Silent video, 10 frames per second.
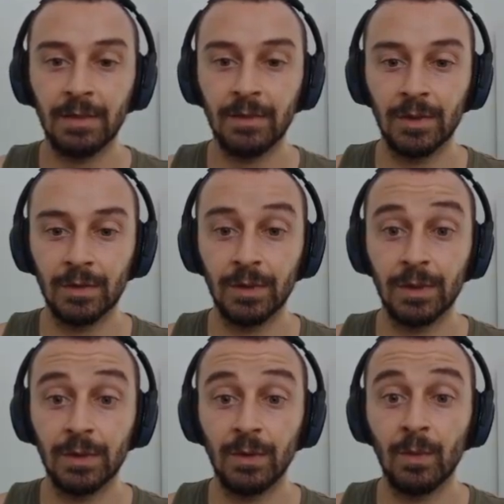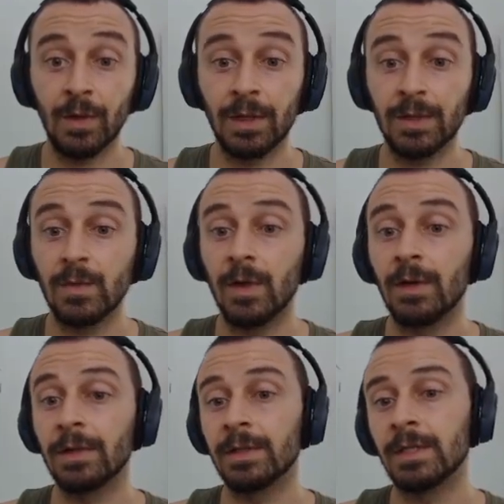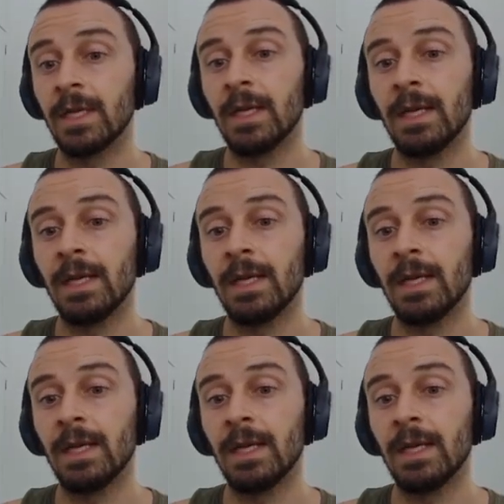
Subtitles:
is really doing work as well, because